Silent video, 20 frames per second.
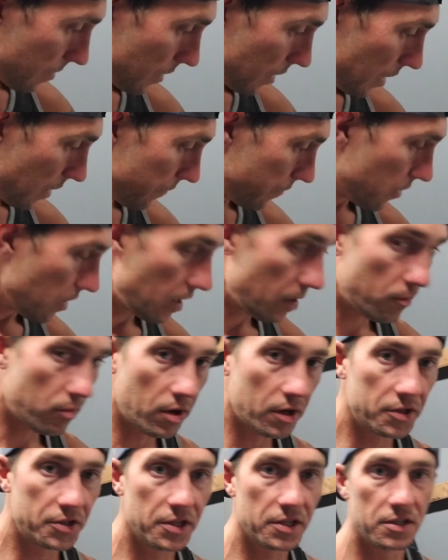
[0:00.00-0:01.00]
And if your
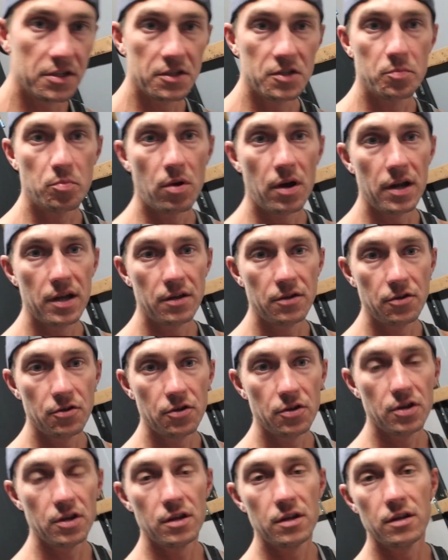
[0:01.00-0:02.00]
airbrush isn't spraying
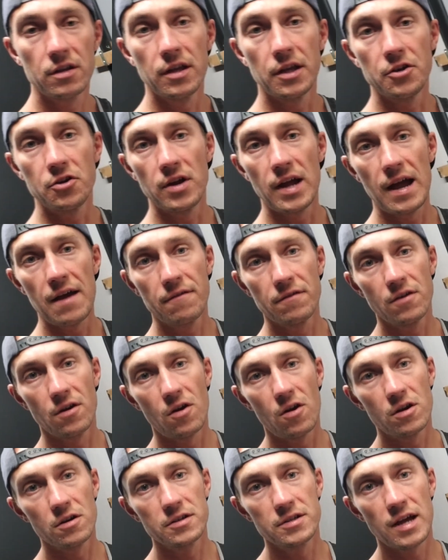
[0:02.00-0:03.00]
good and you're having a
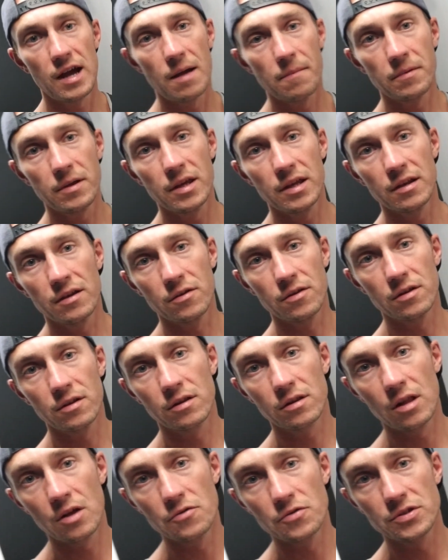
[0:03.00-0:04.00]
hard time getting
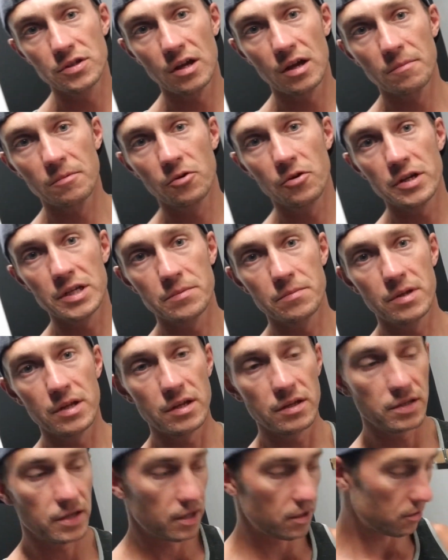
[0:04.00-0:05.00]
close-up crisp
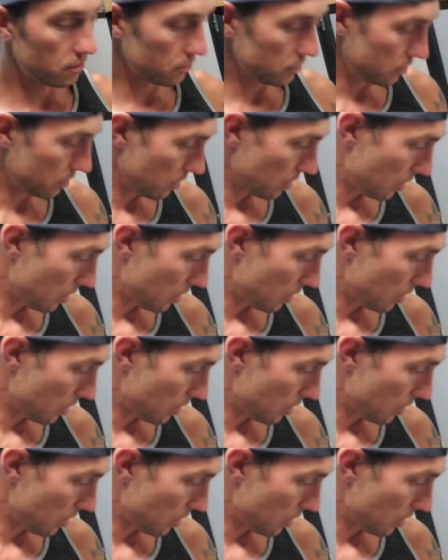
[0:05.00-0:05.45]
details,